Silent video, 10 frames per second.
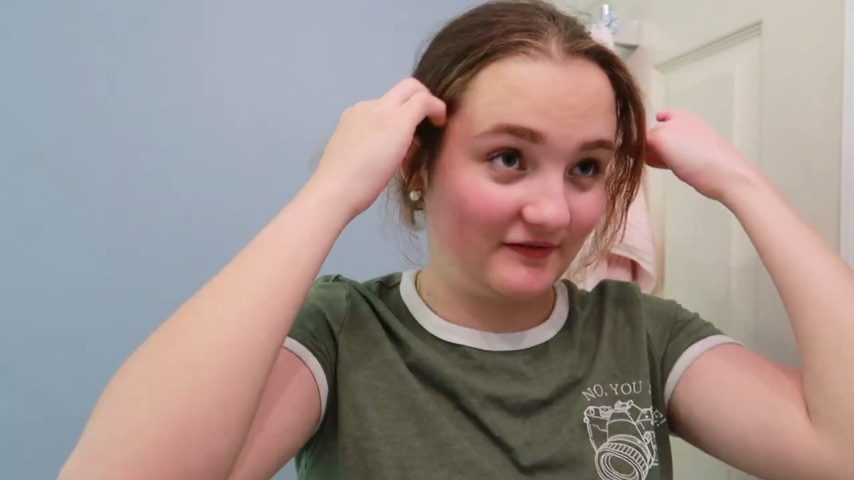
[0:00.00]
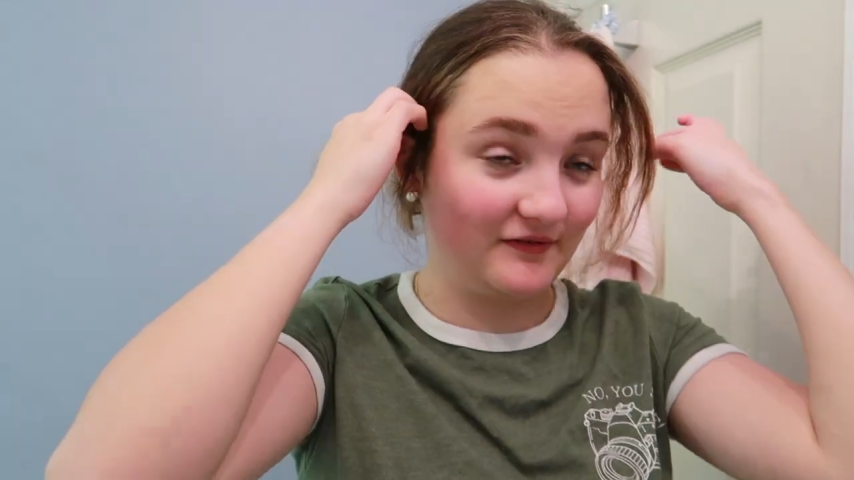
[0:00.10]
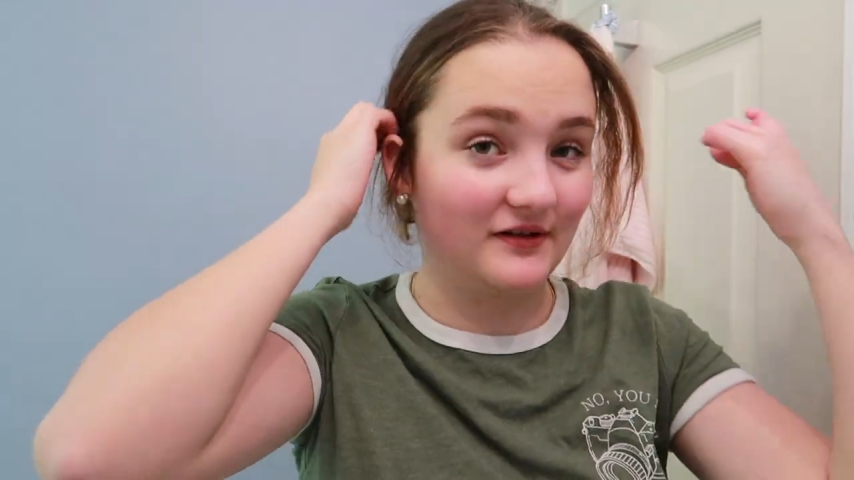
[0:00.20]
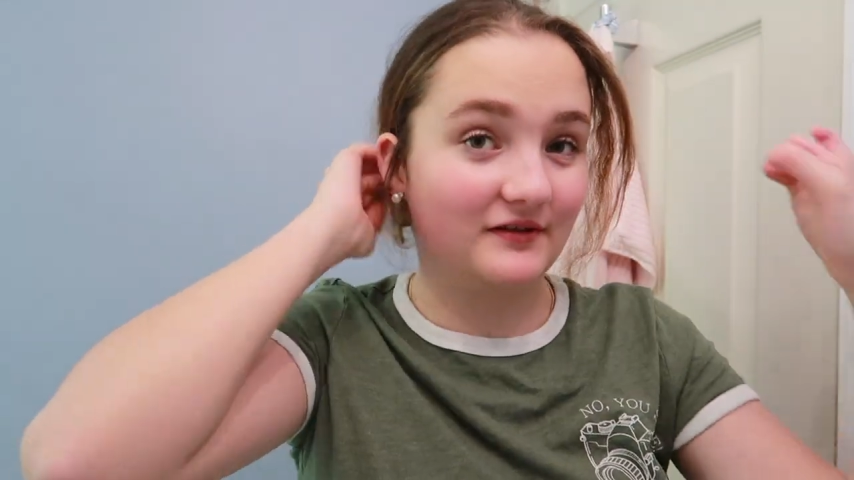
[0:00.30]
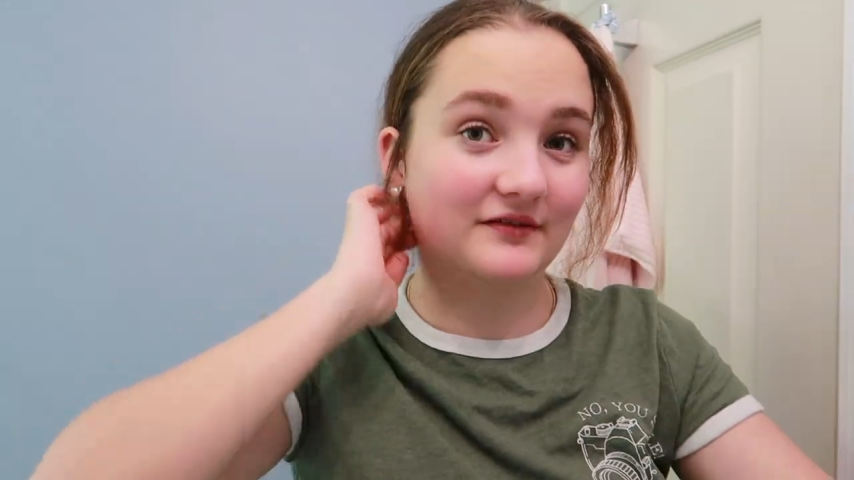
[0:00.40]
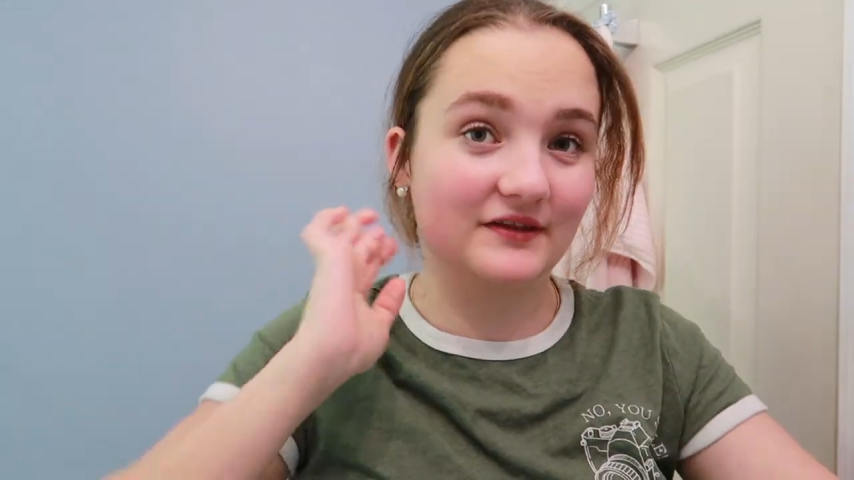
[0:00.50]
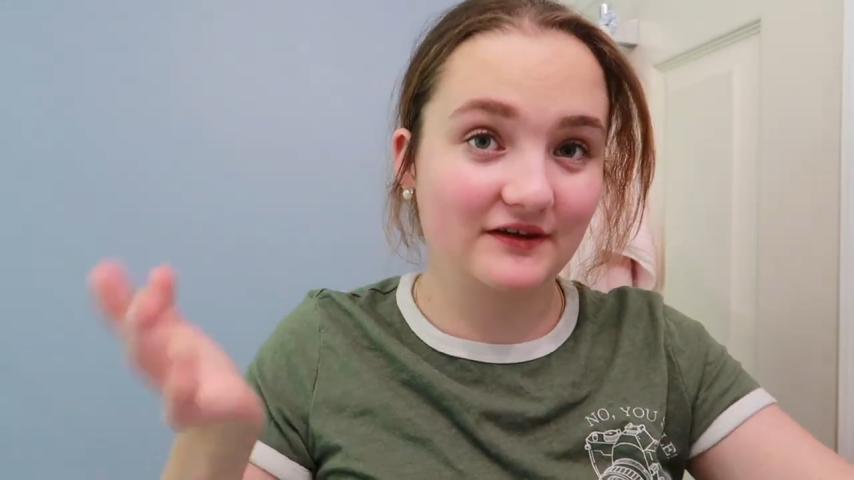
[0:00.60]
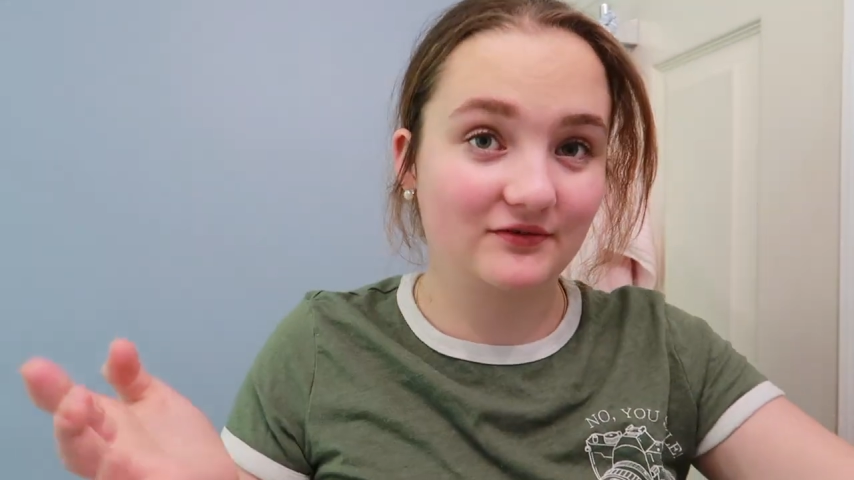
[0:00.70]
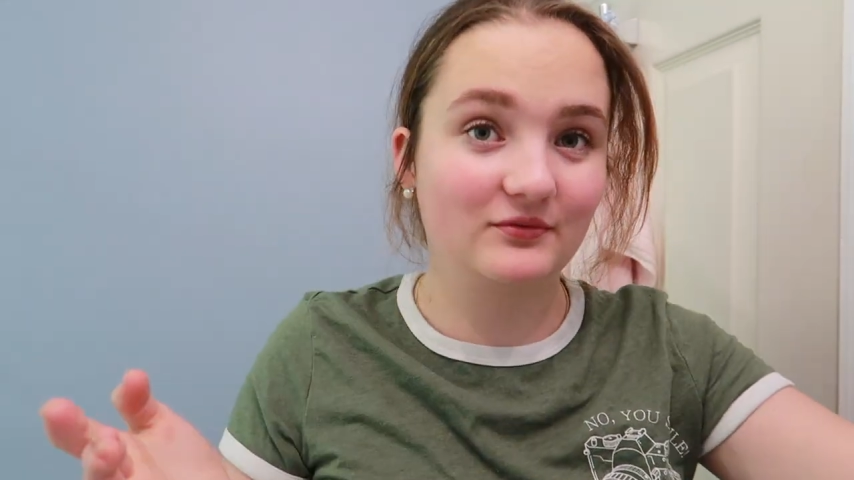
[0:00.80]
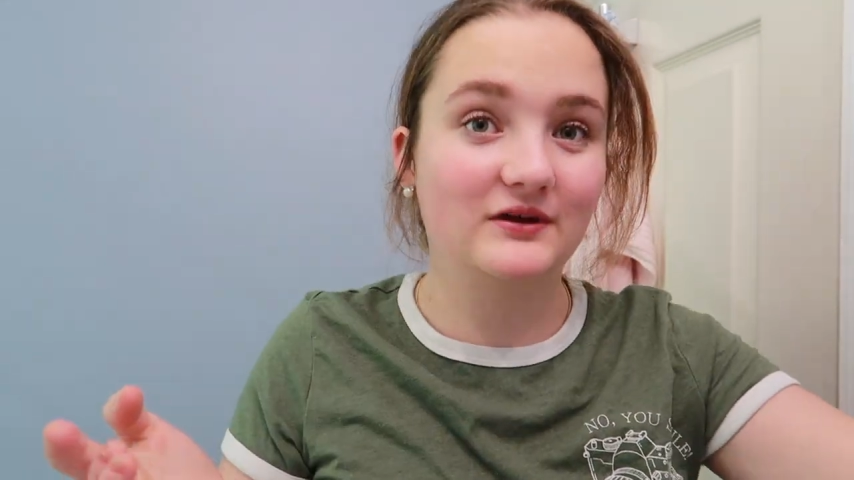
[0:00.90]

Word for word: or next